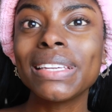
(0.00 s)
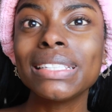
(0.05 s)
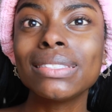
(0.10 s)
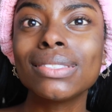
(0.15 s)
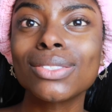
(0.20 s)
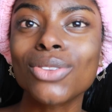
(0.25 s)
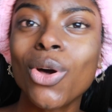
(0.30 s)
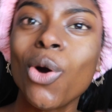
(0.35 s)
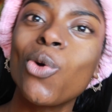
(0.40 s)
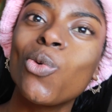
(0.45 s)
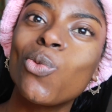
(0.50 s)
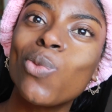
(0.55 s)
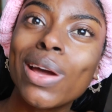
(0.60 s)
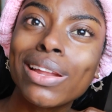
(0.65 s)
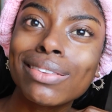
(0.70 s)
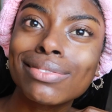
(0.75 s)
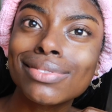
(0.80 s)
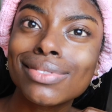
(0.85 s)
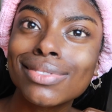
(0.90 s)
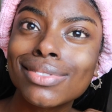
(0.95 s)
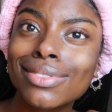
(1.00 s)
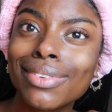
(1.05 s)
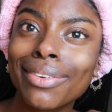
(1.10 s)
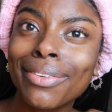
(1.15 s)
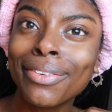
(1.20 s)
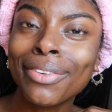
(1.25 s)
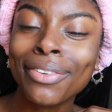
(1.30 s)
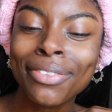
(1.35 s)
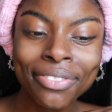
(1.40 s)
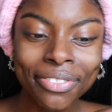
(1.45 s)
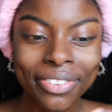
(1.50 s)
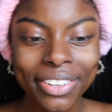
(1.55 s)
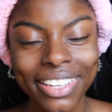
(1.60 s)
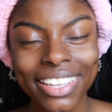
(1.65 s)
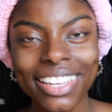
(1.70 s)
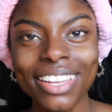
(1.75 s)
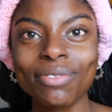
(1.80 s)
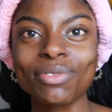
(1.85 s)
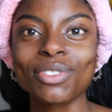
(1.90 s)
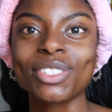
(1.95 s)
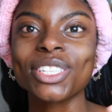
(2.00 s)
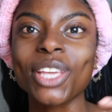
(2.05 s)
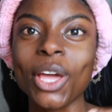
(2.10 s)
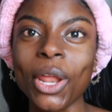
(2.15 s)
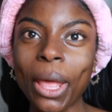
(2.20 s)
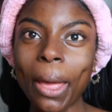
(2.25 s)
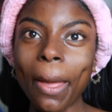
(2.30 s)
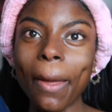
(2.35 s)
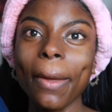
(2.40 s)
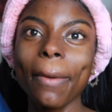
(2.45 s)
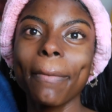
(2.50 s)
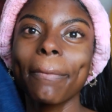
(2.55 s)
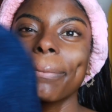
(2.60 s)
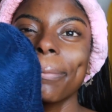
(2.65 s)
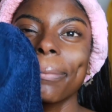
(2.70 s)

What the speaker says: face is all wet and stuff. I'm just gonna